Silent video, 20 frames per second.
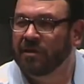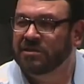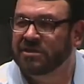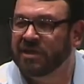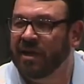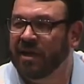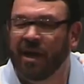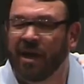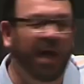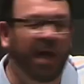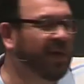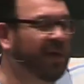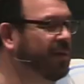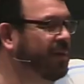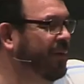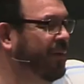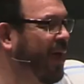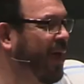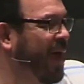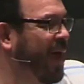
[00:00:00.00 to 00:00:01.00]
said
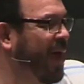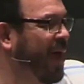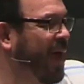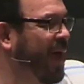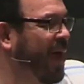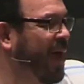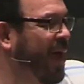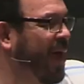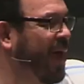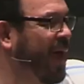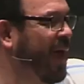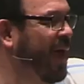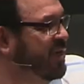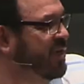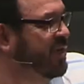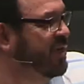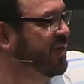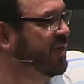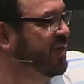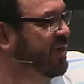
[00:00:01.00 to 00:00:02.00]
they had
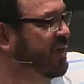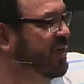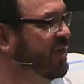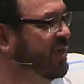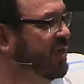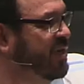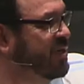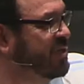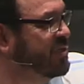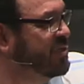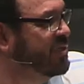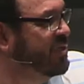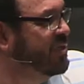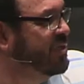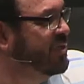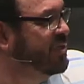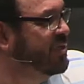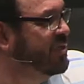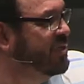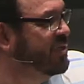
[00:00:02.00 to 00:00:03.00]
156 fish.
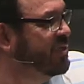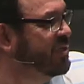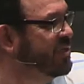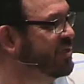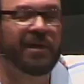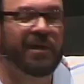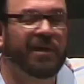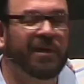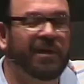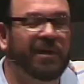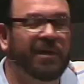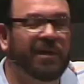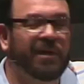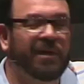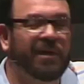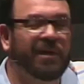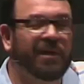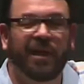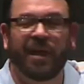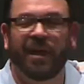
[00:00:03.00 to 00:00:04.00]
All right,
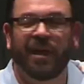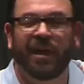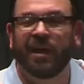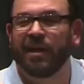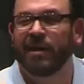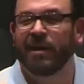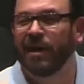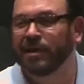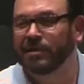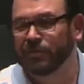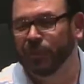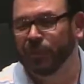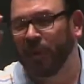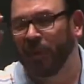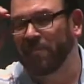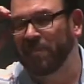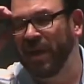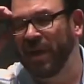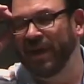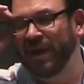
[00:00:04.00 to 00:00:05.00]
and here's
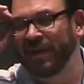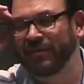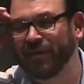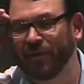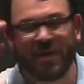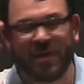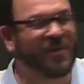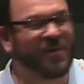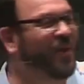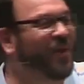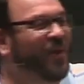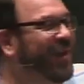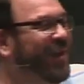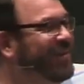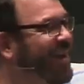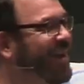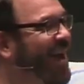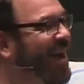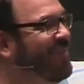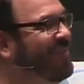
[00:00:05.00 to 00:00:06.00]
what a man told me
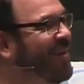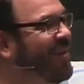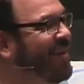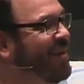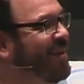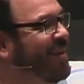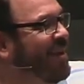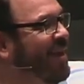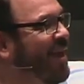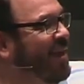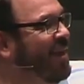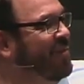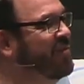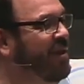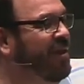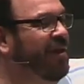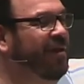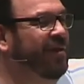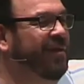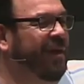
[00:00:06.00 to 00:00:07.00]
one time. He
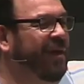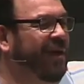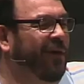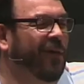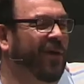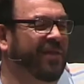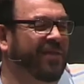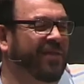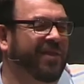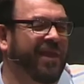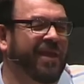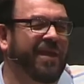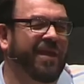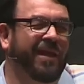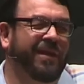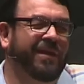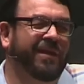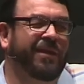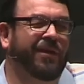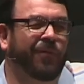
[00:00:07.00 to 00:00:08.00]
said, "You know what
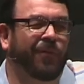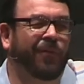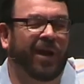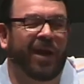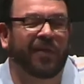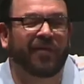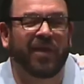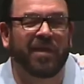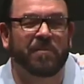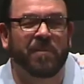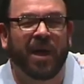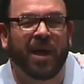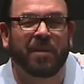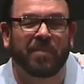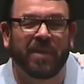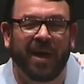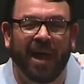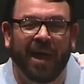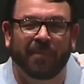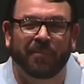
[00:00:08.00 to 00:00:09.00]
I think might
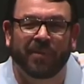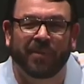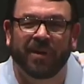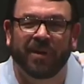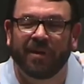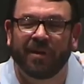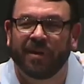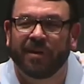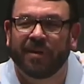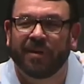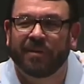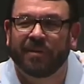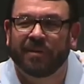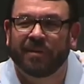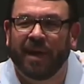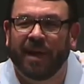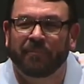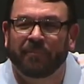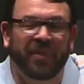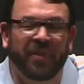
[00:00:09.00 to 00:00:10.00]
have been happening?
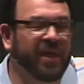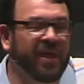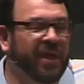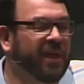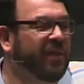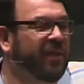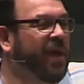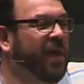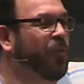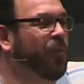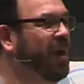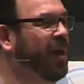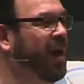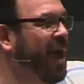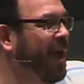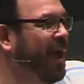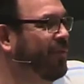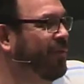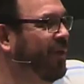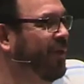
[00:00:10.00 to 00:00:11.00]
I'm thinking they went
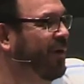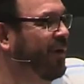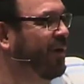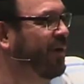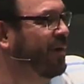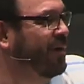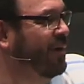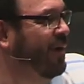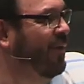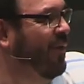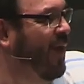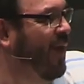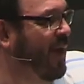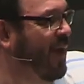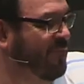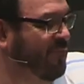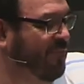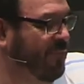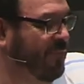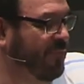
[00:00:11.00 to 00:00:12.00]
out there and they
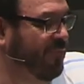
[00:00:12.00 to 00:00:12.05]
had,